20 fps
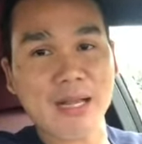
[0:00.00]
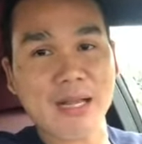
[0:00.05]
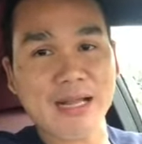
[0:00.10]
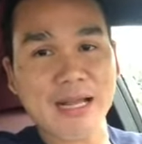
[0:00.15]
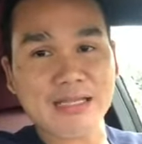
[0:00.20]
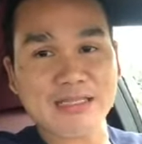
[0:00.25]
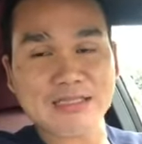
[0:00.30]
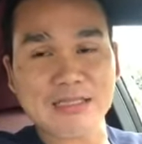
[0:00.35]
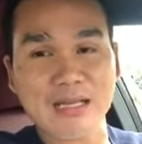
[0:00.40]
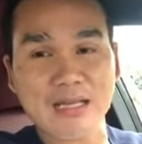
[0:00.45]
I
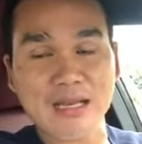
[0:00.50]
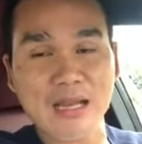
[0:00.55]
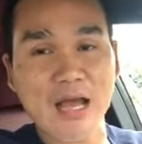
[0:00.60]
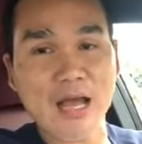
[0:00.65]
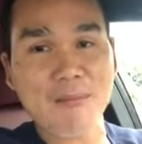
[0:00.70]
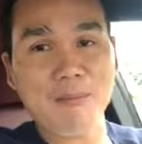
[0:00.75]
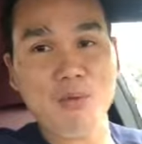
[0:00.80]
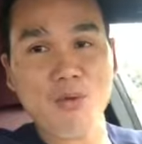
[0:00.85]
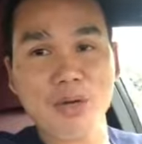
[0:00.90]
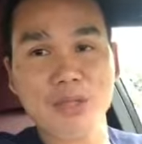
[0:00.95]
got a
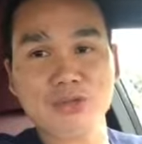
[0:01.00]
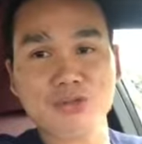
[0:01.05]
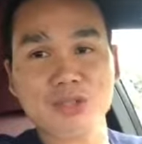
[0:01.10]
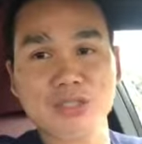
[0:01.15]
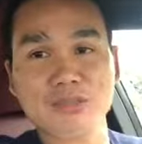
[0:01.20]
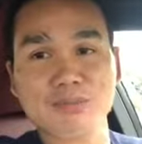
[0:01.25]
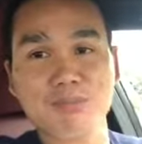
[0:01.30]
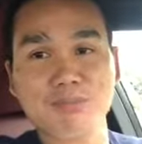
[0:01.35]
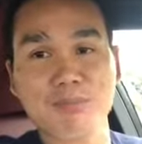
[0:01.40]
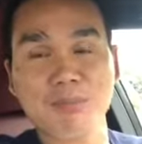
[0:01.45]
lot more
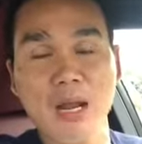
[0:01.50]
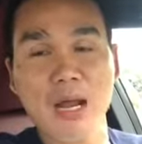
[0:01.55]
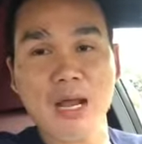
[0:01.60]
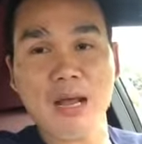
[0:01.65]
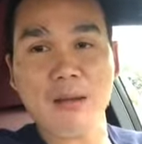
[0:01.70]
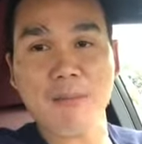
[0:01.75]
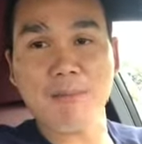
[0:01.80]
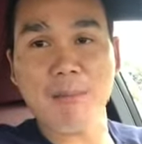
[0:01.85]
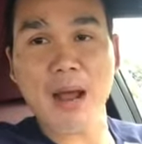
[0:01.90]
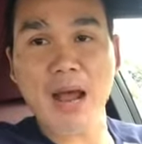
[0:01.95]
interest
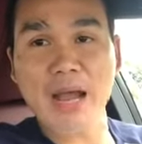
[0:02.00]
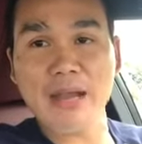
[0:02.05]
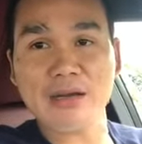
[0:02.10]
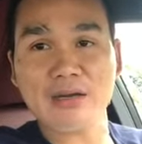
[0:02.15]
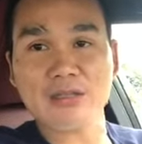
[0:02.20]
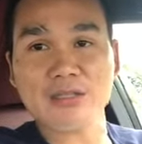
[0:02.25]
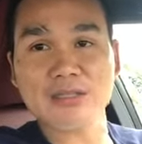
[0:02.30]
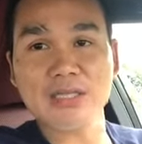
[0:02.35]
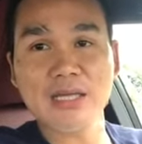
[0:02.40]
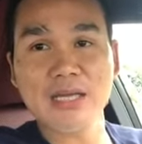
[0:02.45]

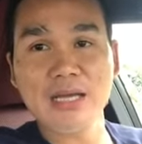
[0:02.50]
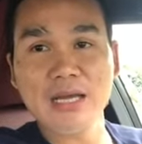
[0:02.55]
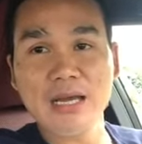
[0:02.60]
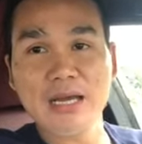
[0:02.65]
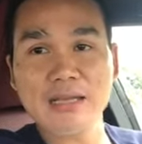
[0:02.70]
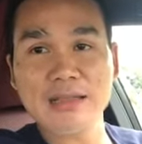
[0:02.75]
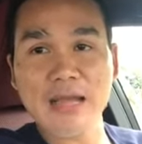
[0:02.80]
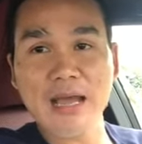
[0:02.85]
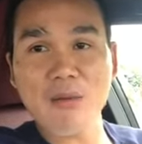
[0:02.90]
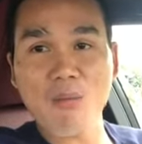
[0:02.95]
buyers
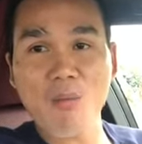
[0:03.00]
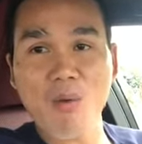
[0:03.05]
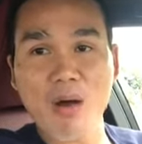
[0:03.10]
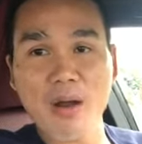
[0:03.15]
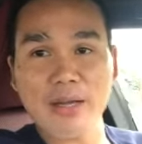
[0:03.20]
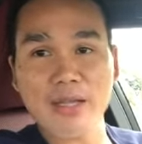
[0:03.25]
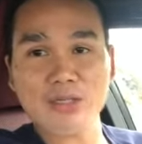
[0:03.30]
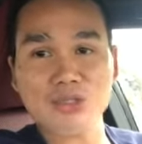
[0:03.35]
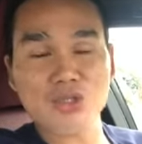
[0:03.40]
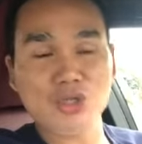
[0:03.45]
that
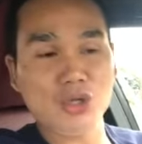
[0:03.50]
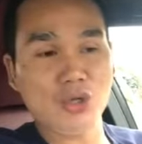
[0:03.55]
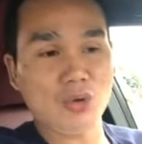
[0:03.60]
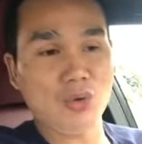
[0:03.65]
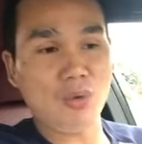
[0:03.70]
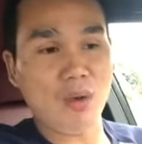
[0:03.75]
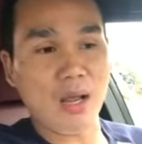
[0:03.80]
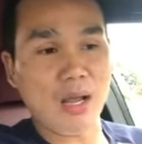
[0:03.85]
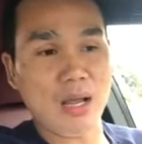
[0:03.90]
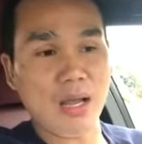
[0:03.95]
wanting
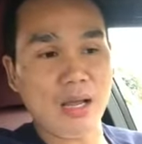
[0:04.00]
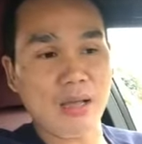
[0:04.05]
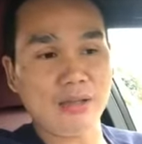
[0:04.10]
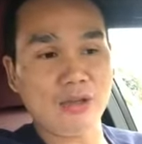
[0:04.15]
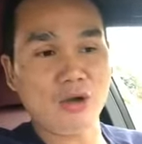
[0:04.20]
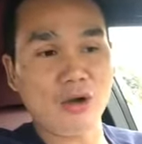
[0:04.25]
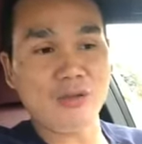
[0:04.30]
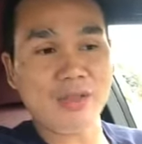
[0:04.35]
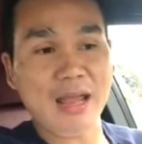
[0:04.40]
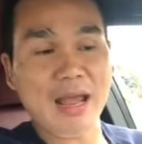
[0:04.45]
to,
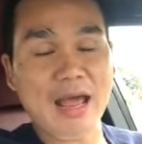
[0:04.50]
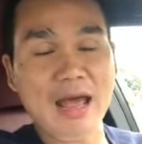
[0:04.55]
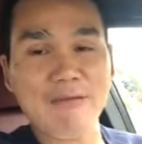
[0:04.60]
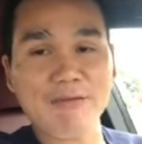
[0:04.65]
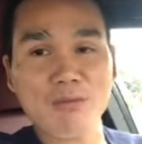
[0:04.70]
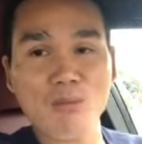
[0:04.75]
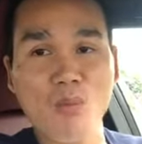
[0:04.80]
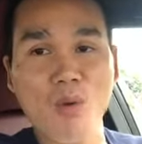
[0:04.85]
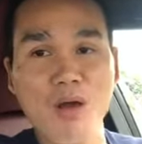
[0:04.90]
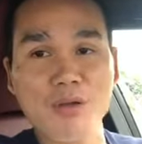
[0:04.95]
that
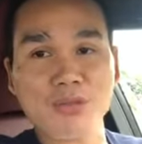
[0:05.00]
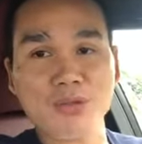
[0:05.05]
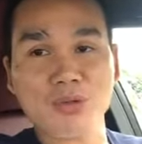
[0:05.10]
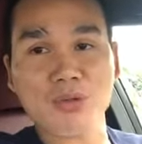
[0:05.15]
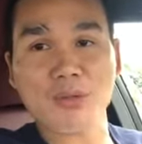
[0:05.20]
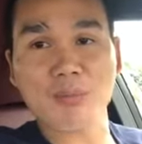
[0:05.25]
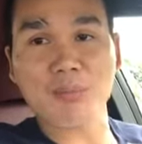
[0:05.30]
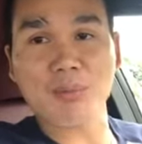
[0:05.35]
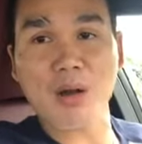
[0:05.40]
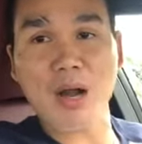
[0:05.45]
haven't walked
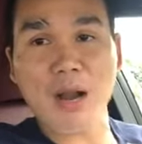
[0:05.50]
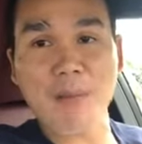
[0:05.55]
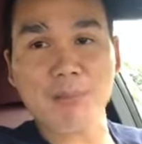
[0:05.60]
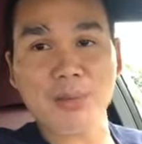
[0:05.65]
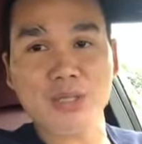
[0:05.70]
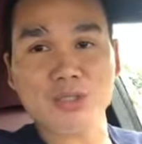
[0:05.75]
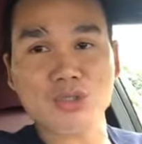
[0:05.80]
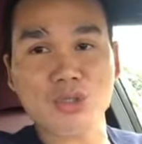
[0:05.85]
through the property.